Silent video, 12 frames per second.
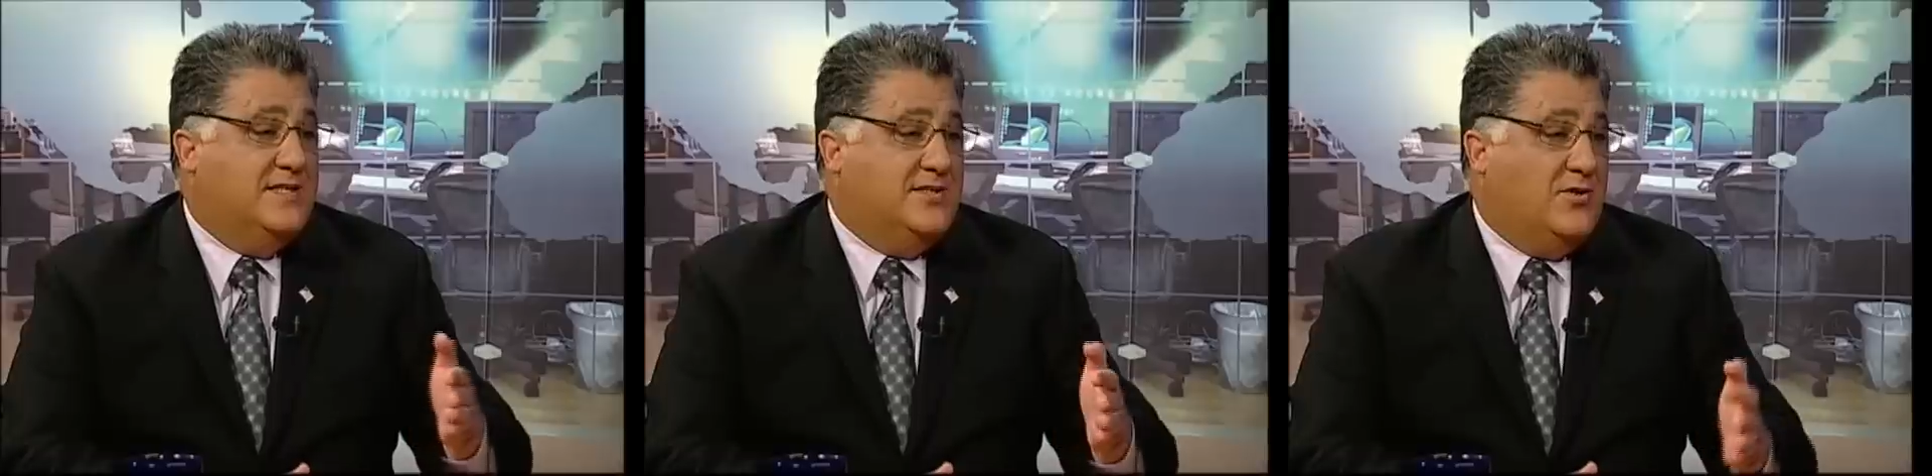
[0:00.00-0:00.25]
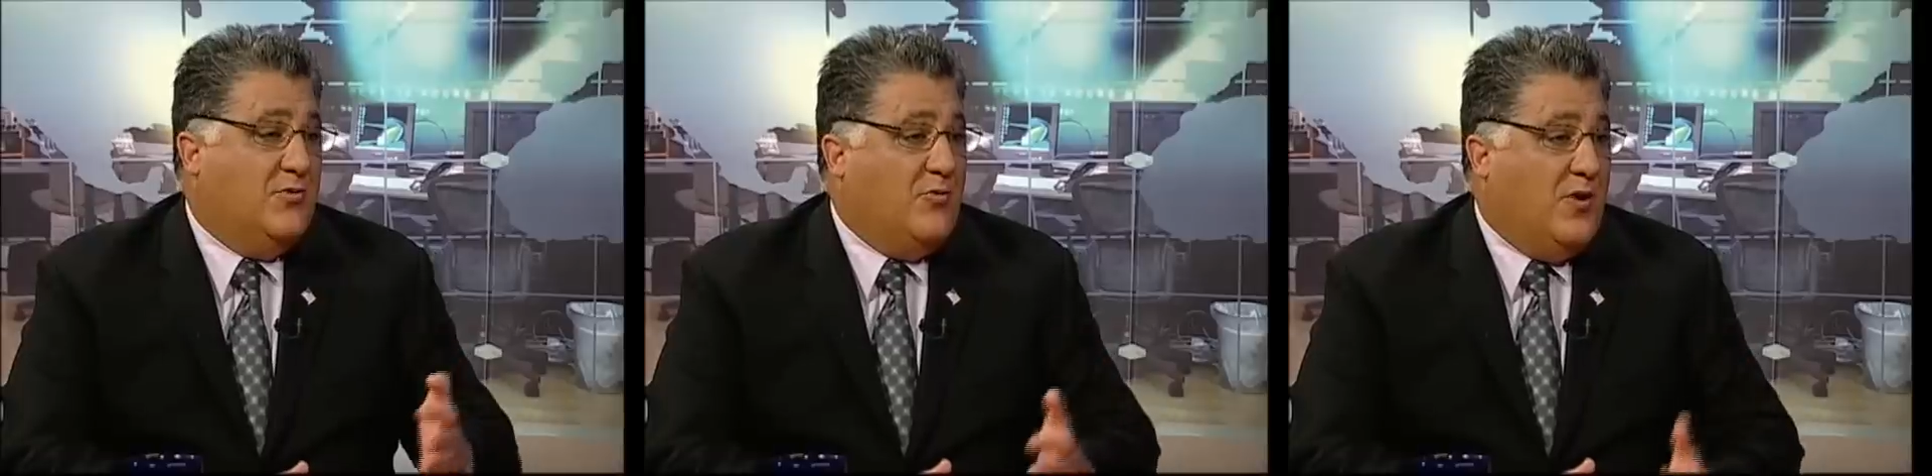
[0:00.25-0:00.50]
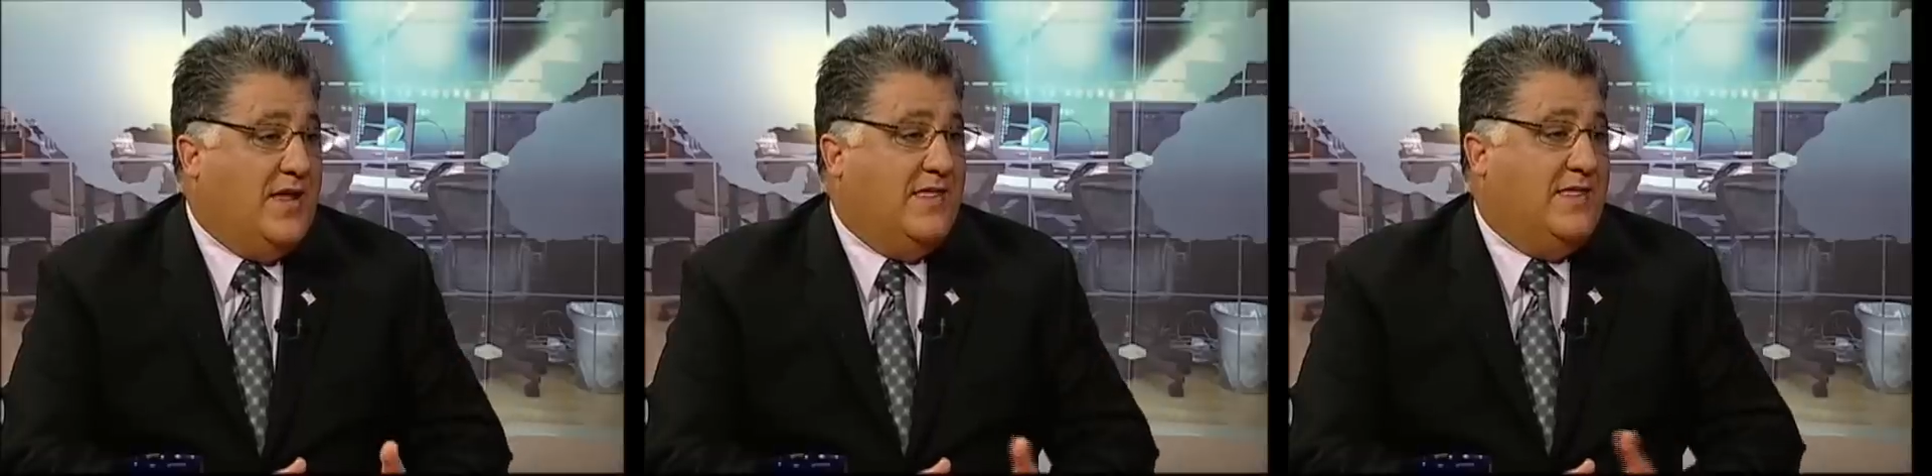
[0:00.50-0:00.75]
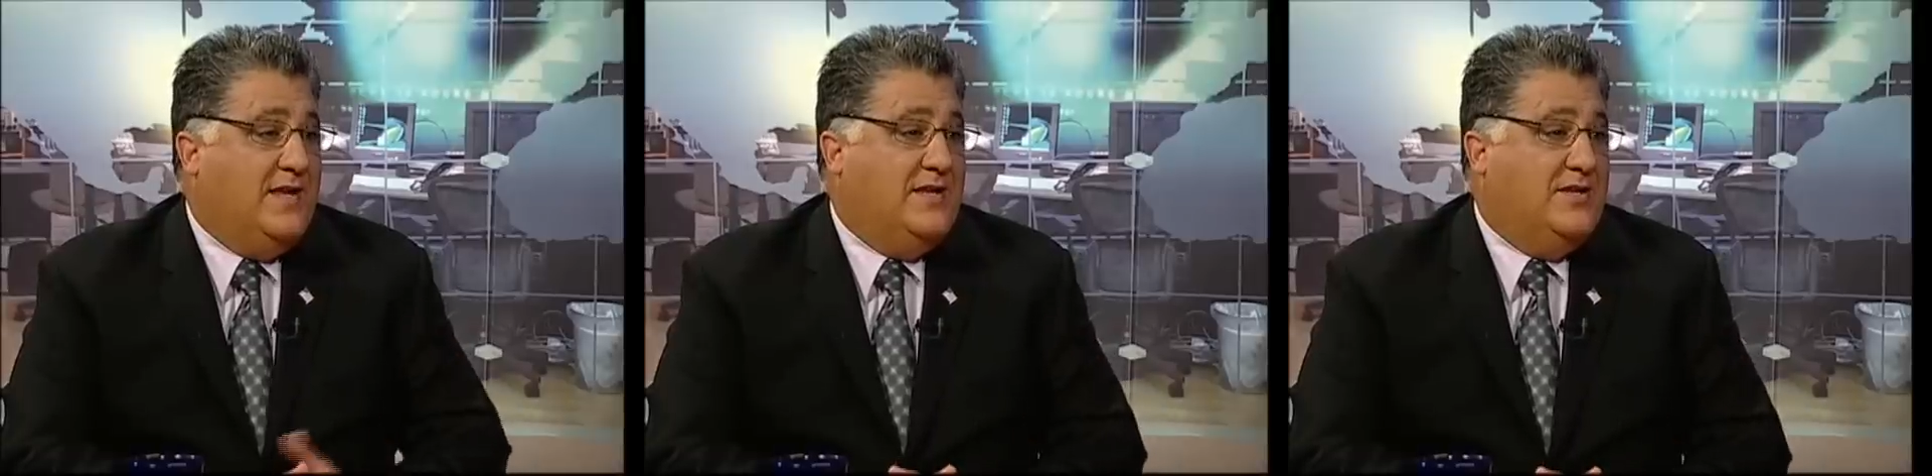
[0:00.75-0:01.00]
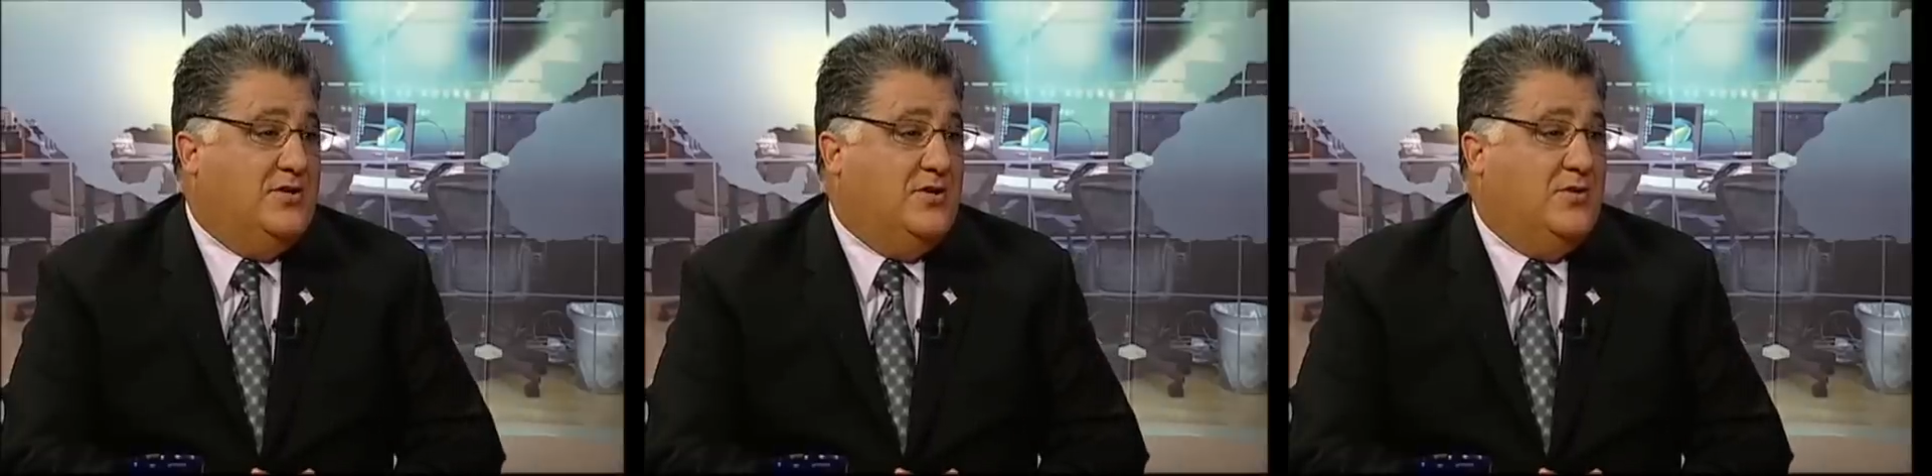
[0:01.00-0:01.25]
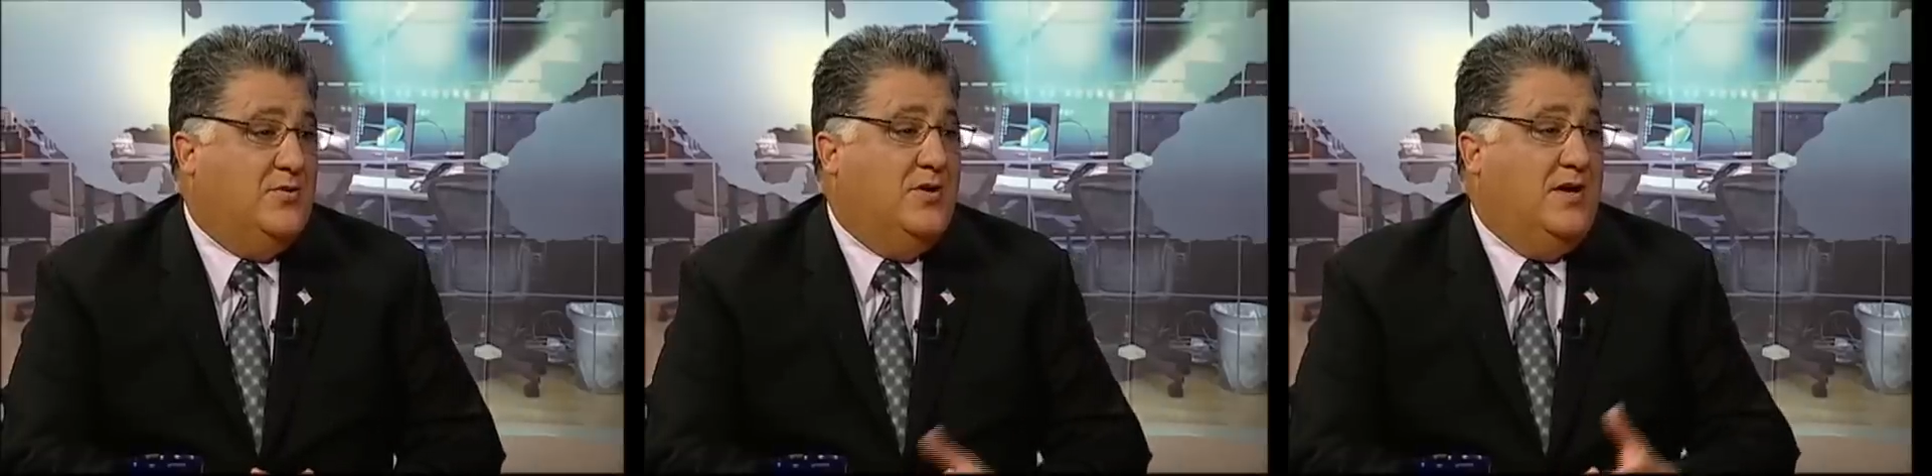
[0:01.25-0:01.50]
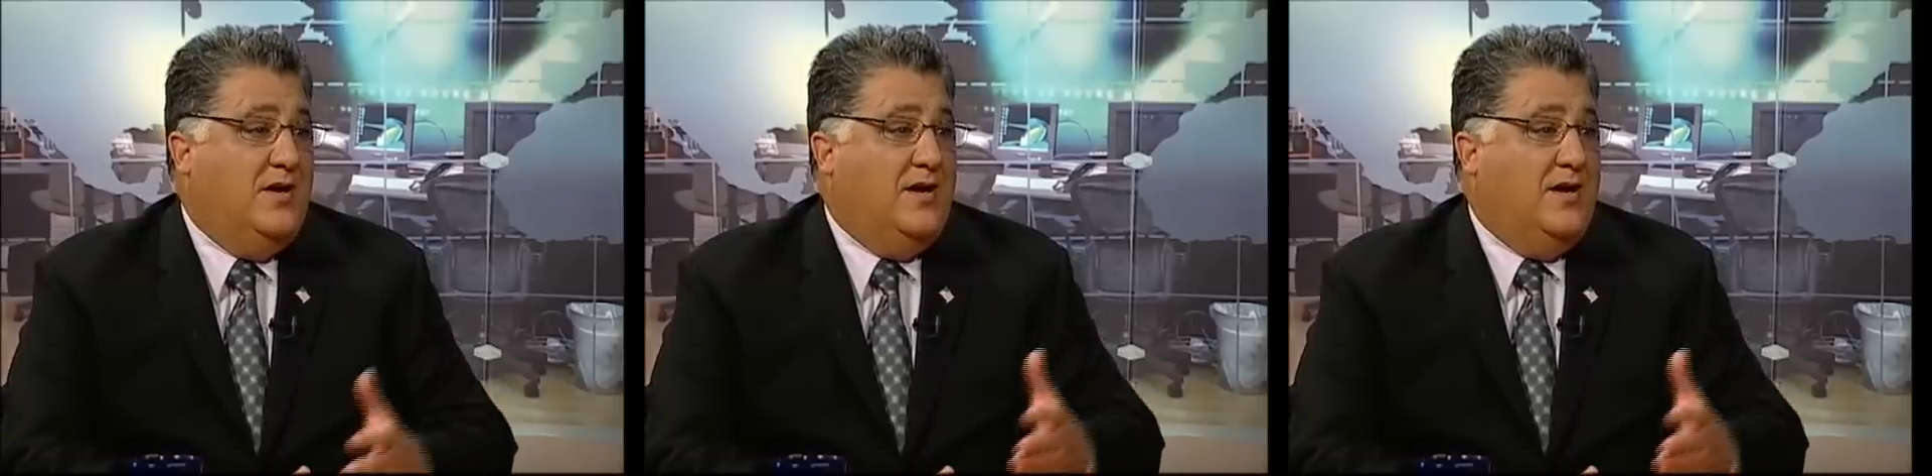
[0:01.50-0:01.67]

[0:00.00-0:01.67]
is the right thing to do.